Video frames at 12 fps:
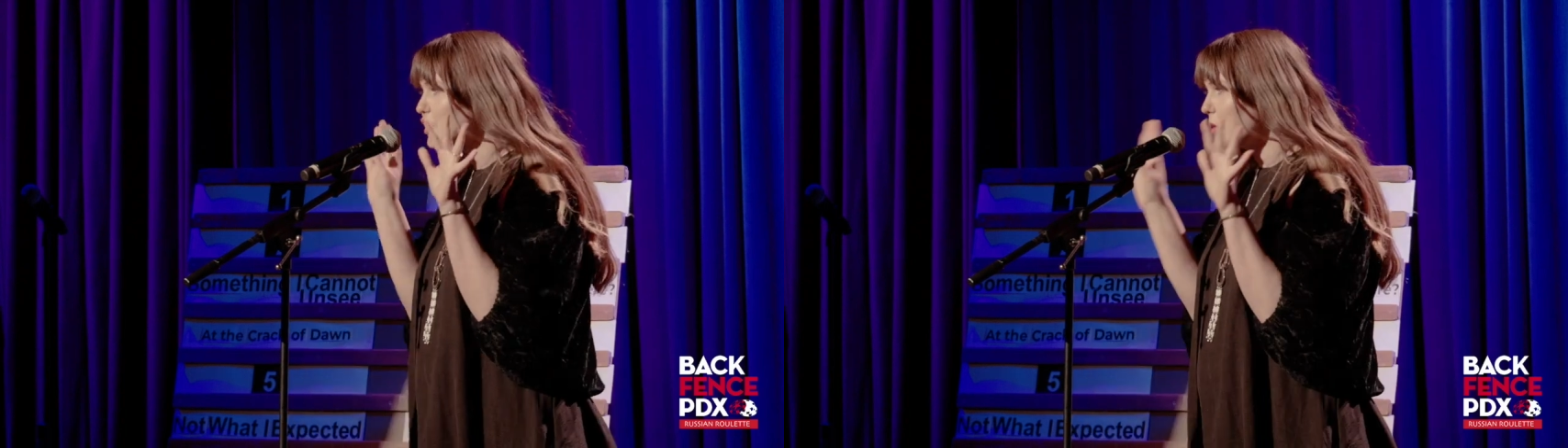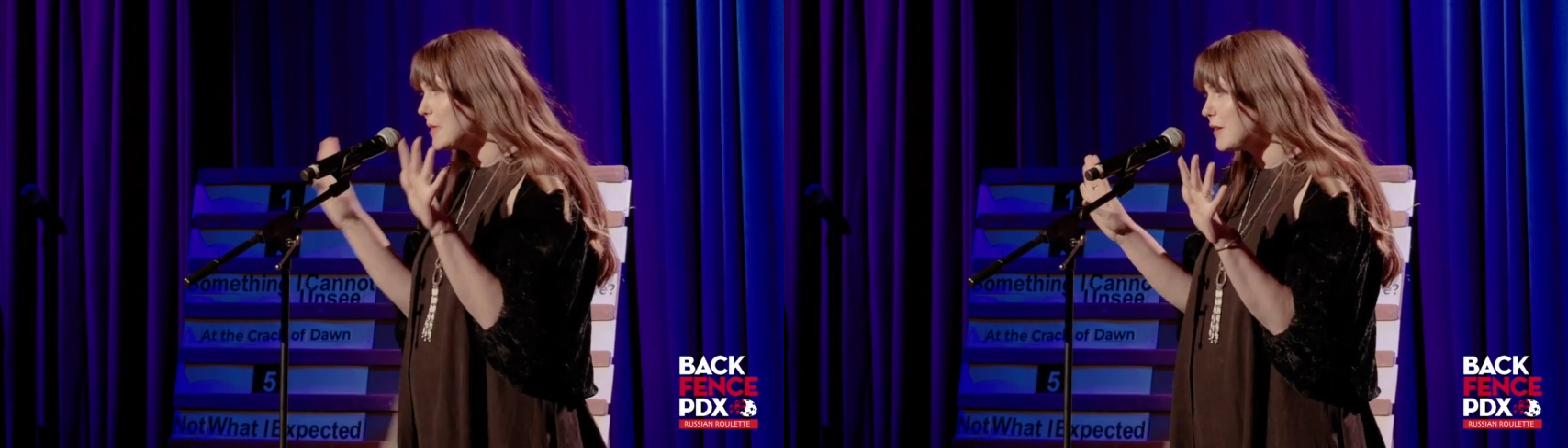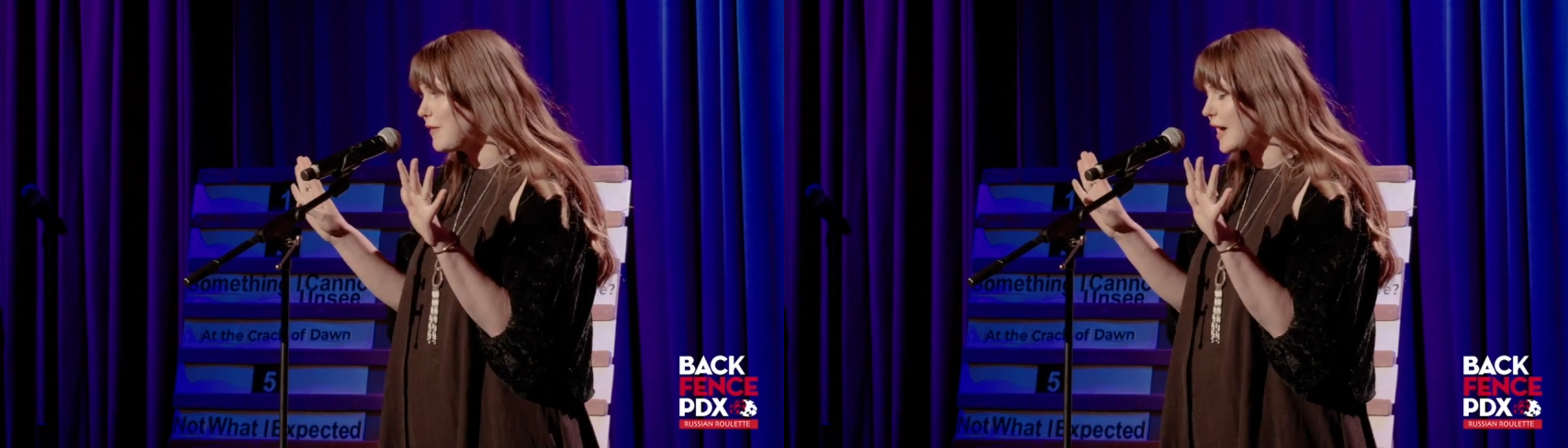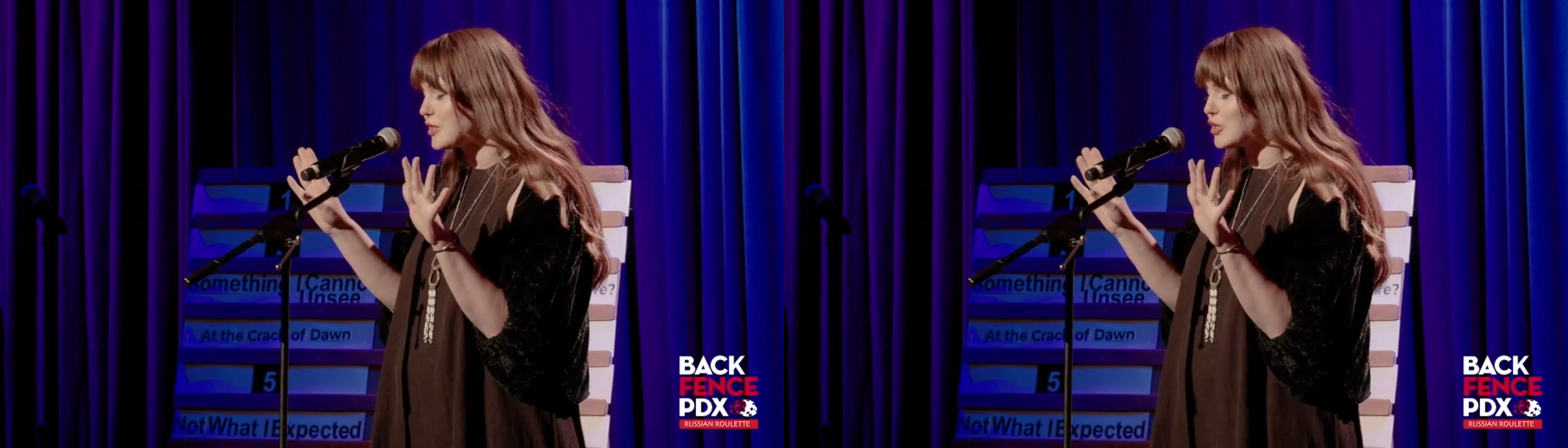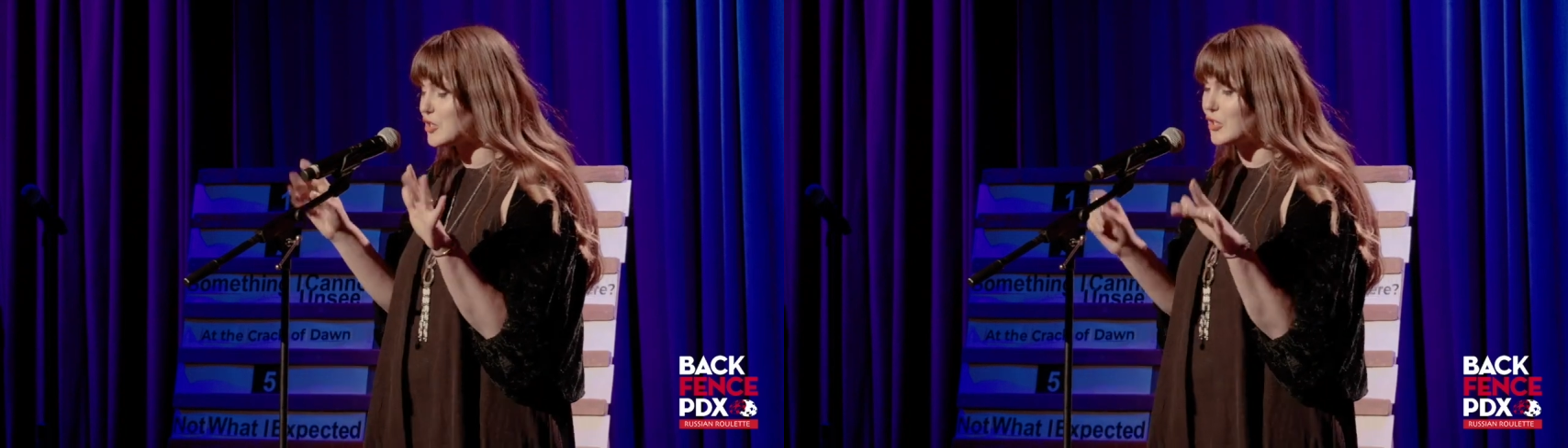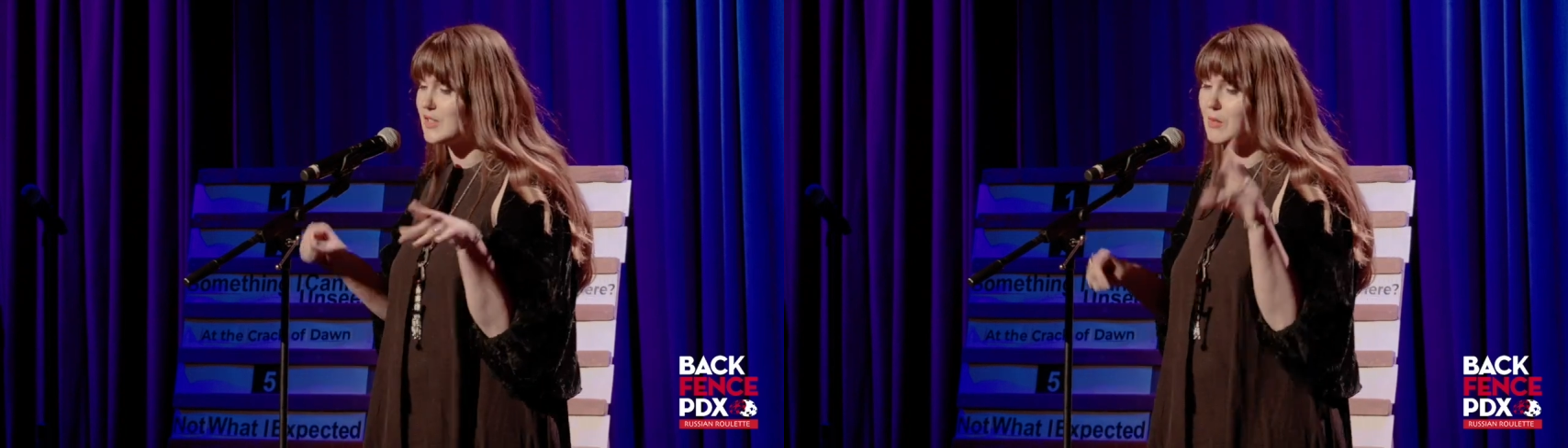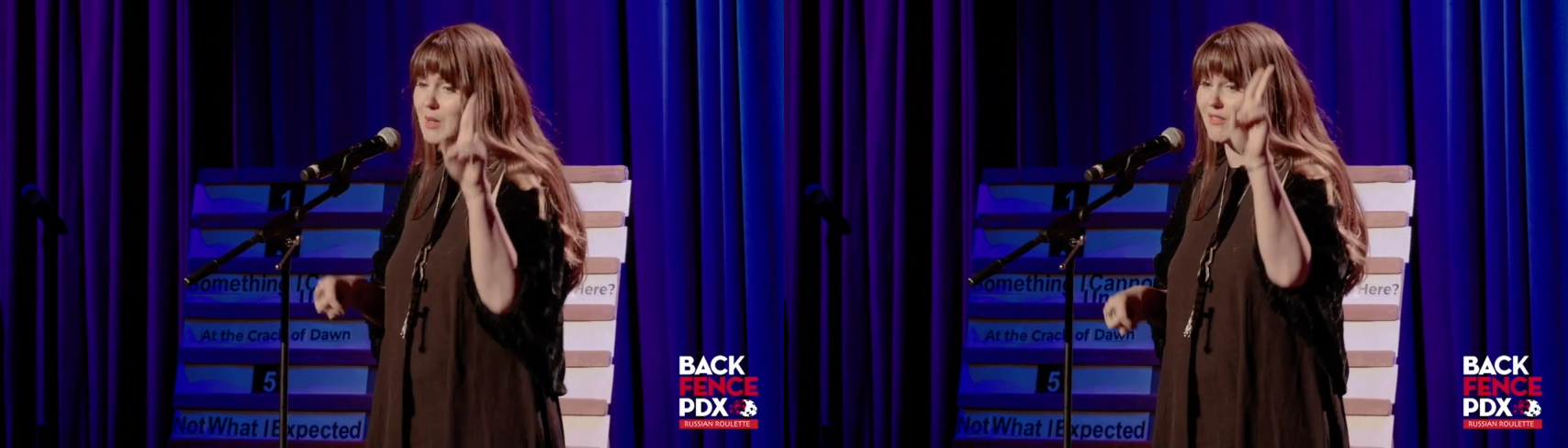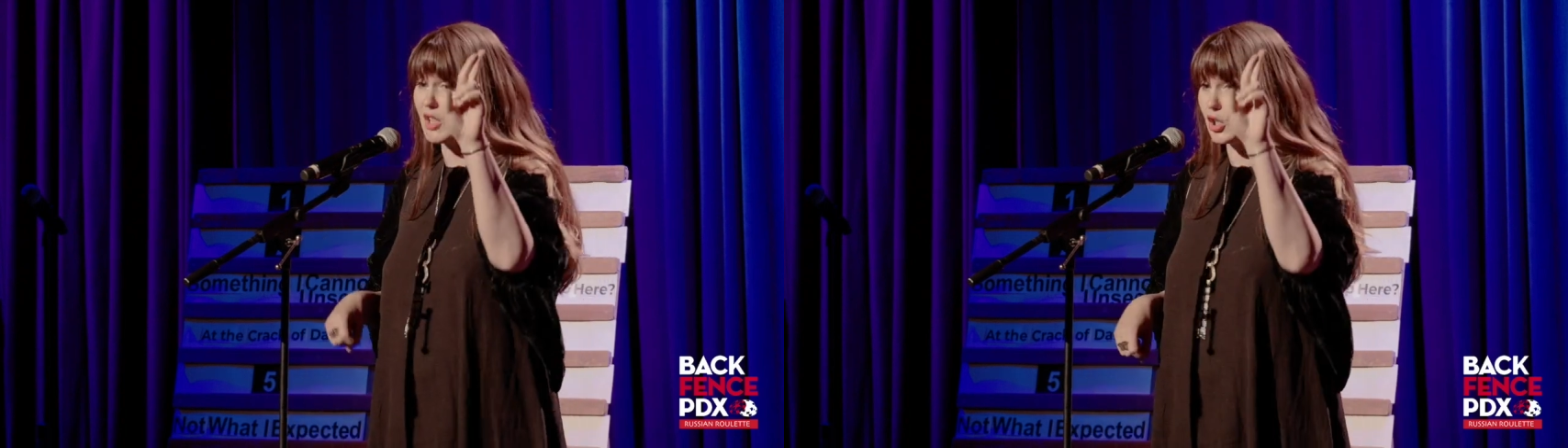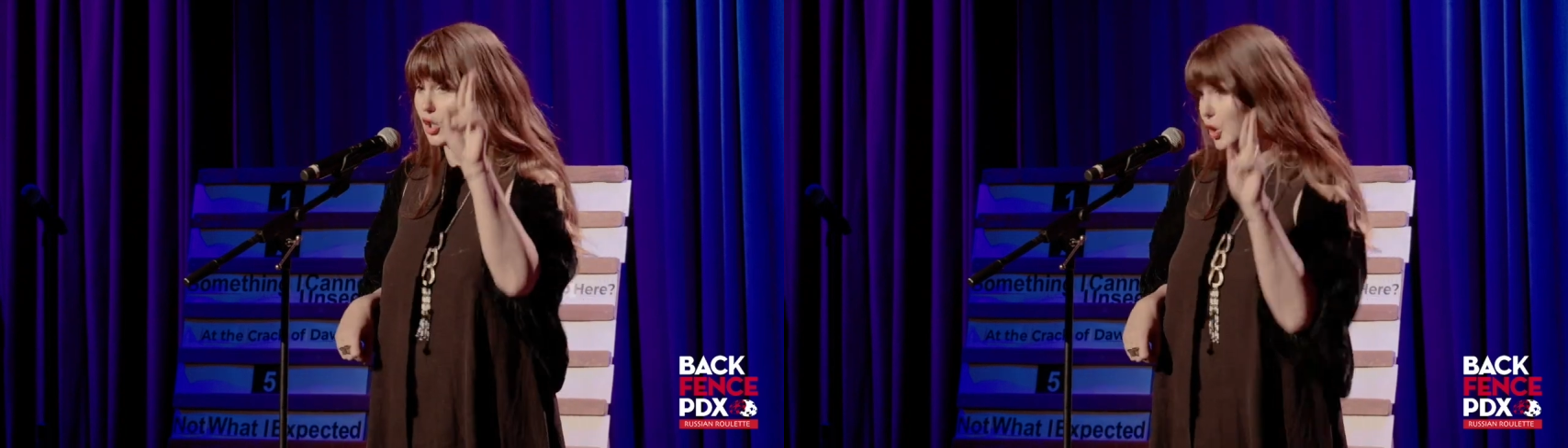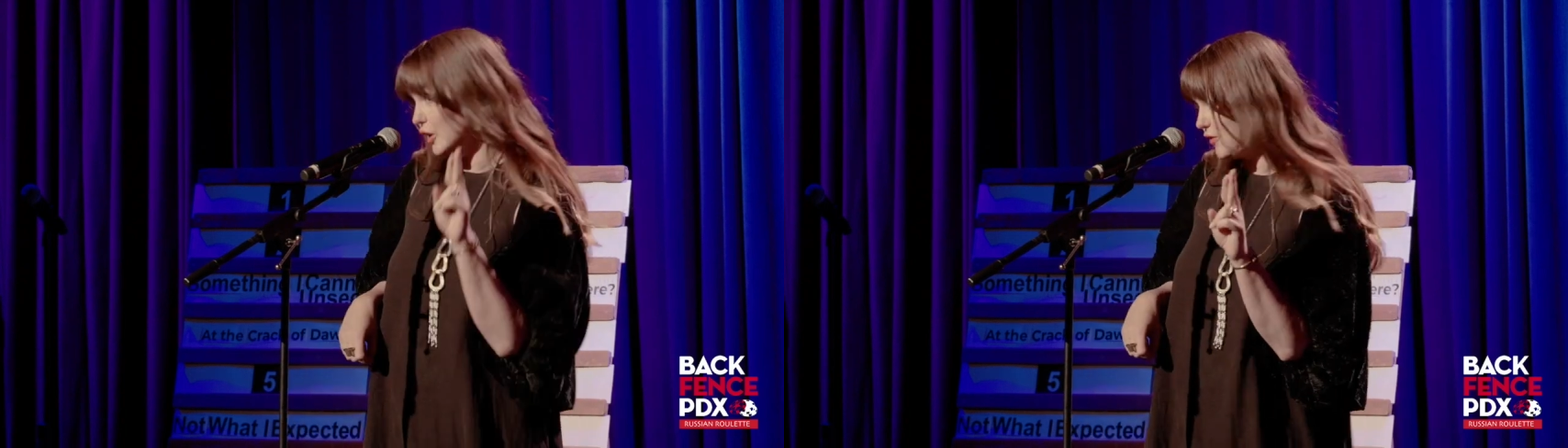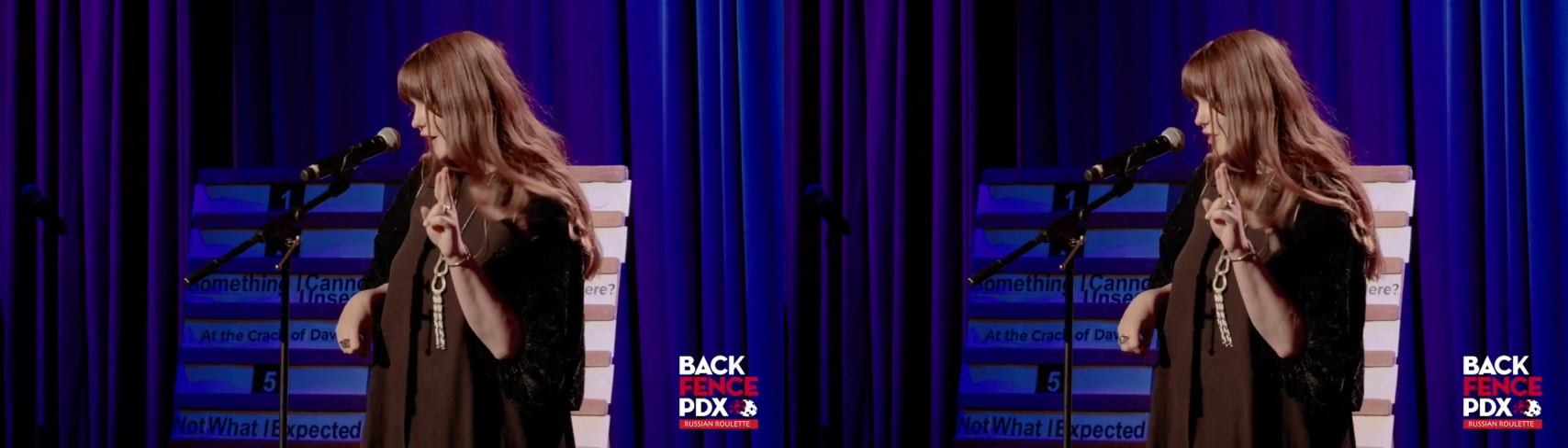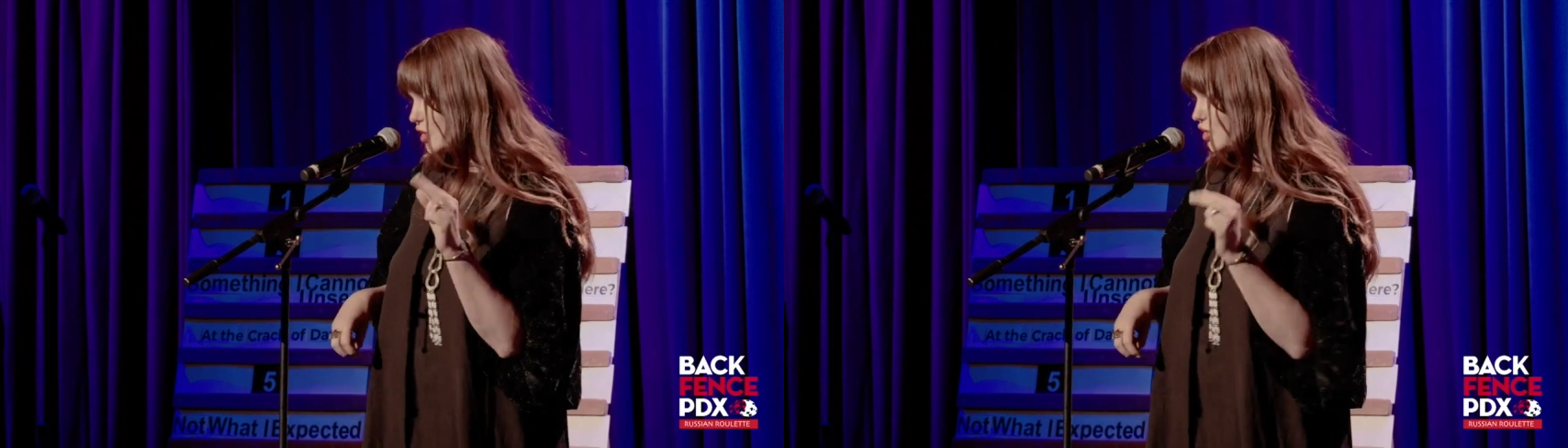have so many fashion shows that we have the good